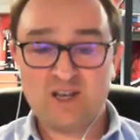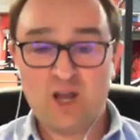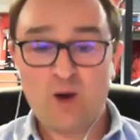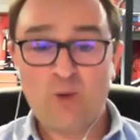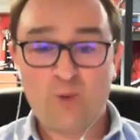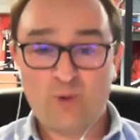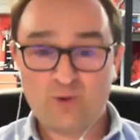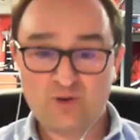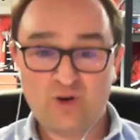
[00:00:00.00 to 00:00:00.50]

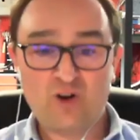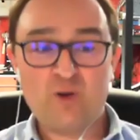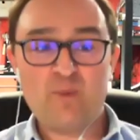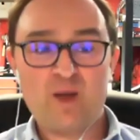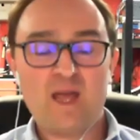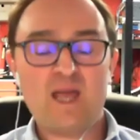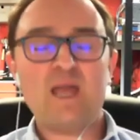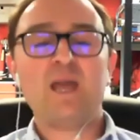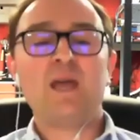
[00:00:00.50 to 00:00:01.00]
no
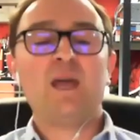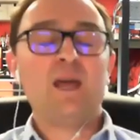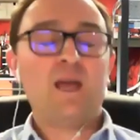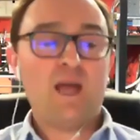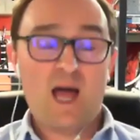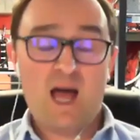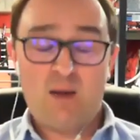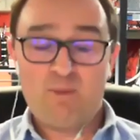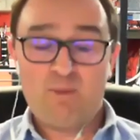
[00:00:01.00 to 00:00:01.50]
autonomy,
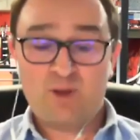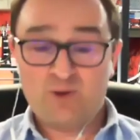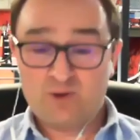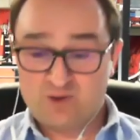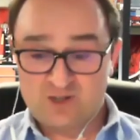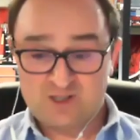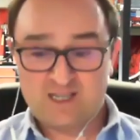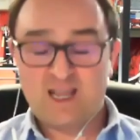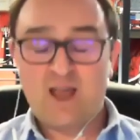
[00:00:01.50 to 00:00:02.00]
you're
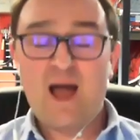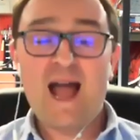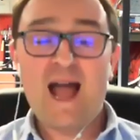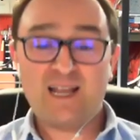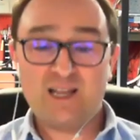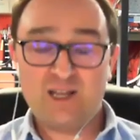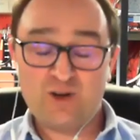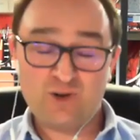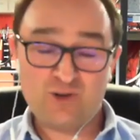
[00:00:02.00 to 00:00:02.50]
just you're
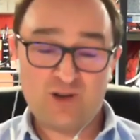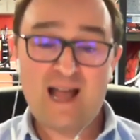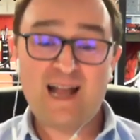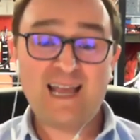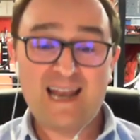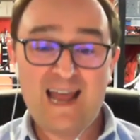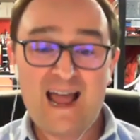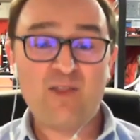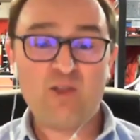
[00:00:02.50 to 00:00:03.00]

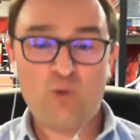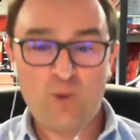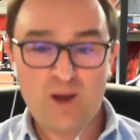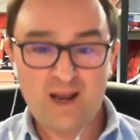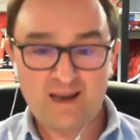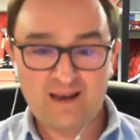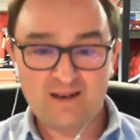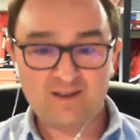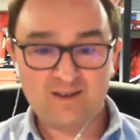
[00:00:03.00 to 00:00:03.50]
hanging out in the
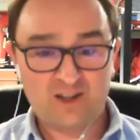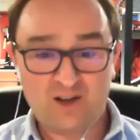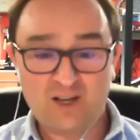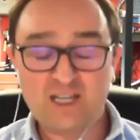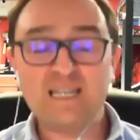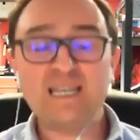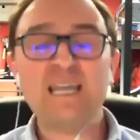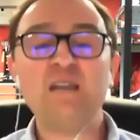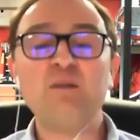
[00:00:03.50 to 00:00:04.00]
wind. You
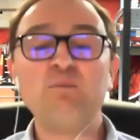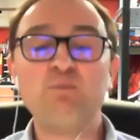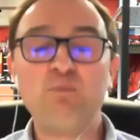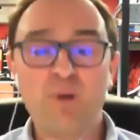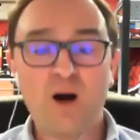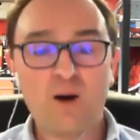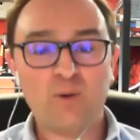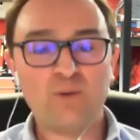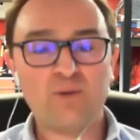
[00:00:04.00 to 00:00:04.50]
need
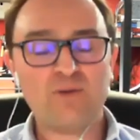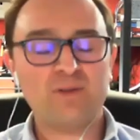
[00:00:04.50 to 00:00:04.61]
both.